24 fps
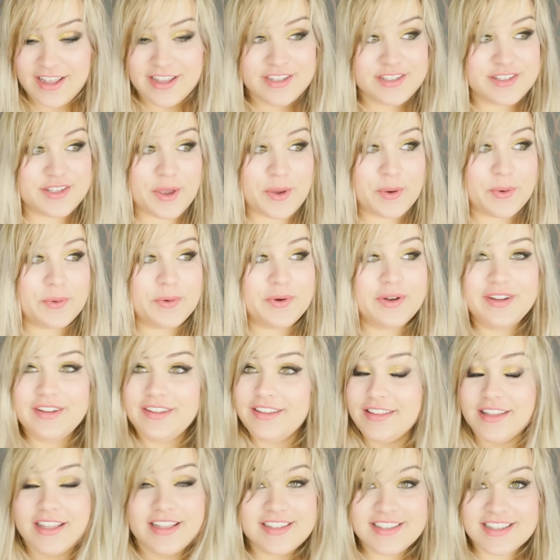So
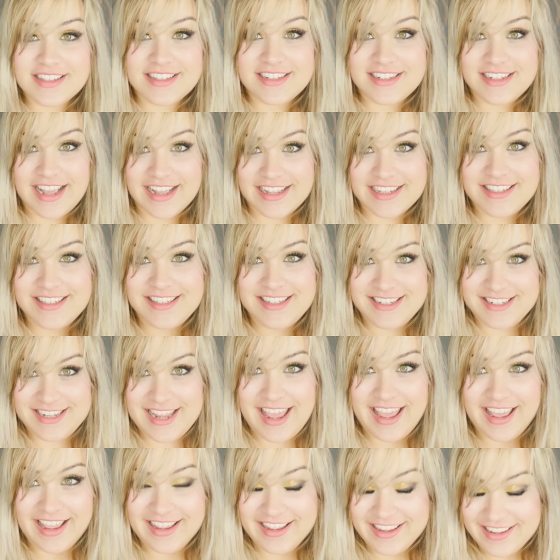this isn't
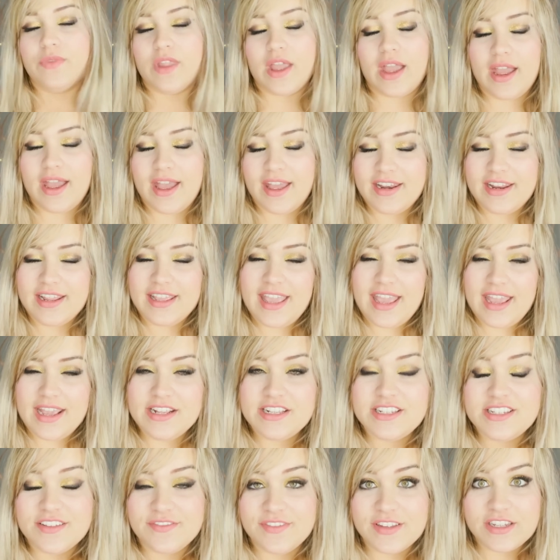yesterday. And a
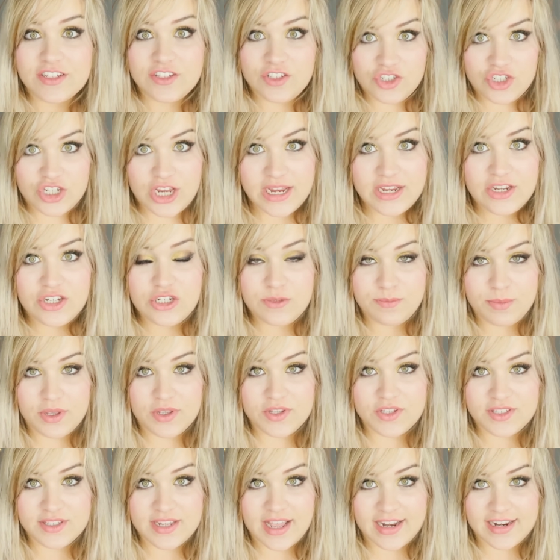case of exchanged
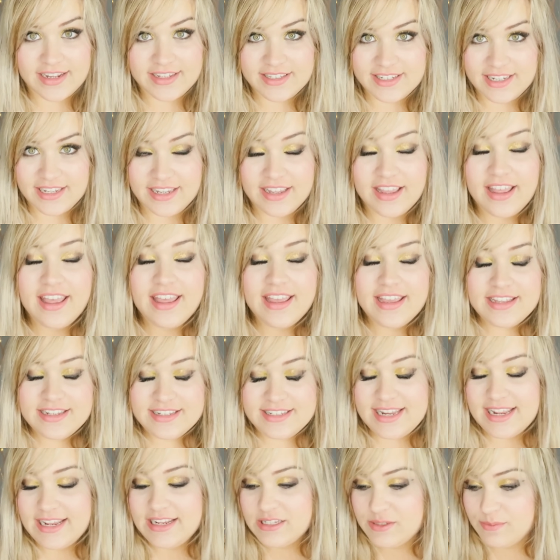personality
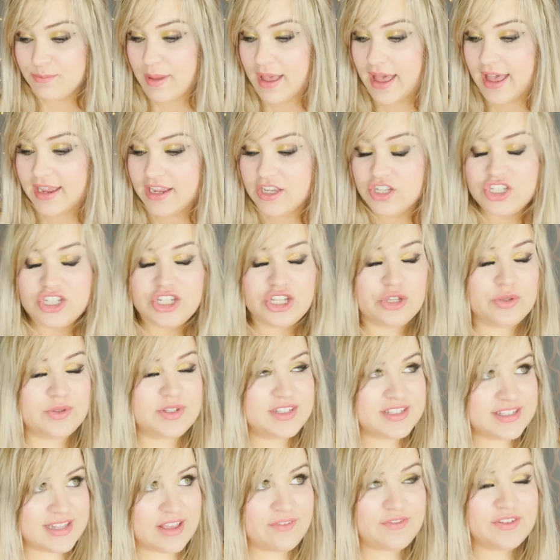dates back to
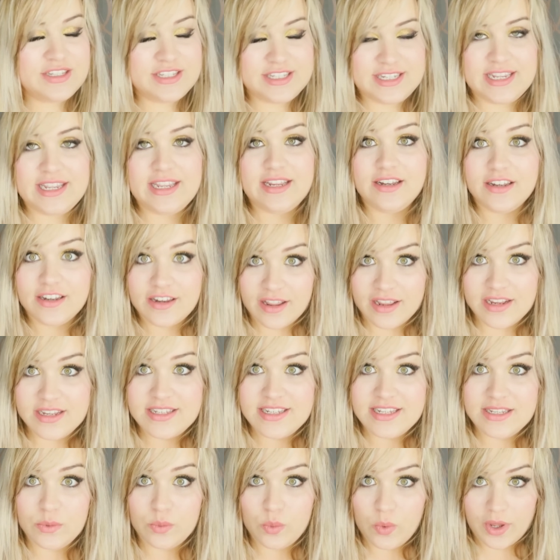
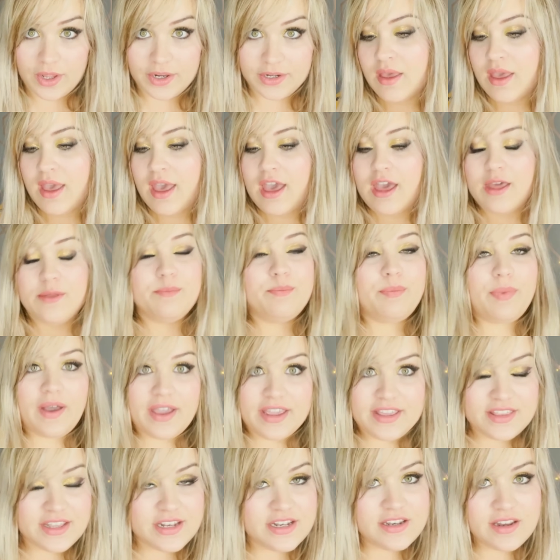1791. And
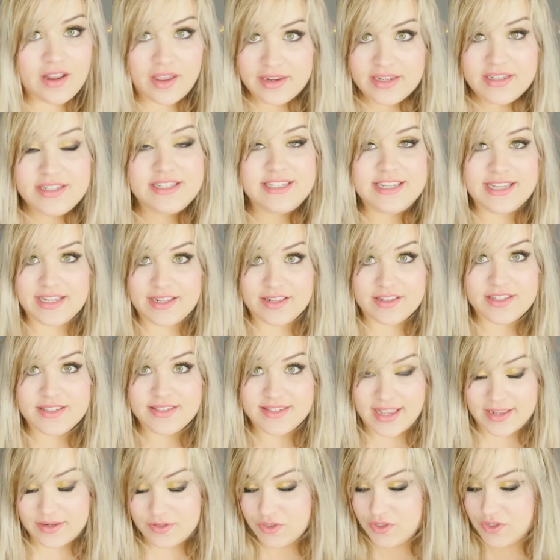by the 19th
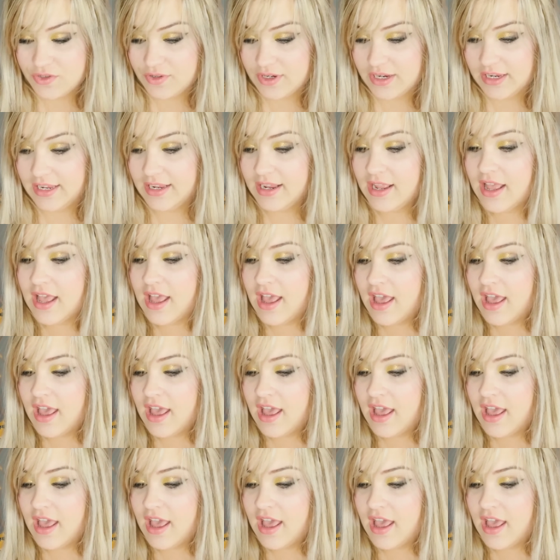century,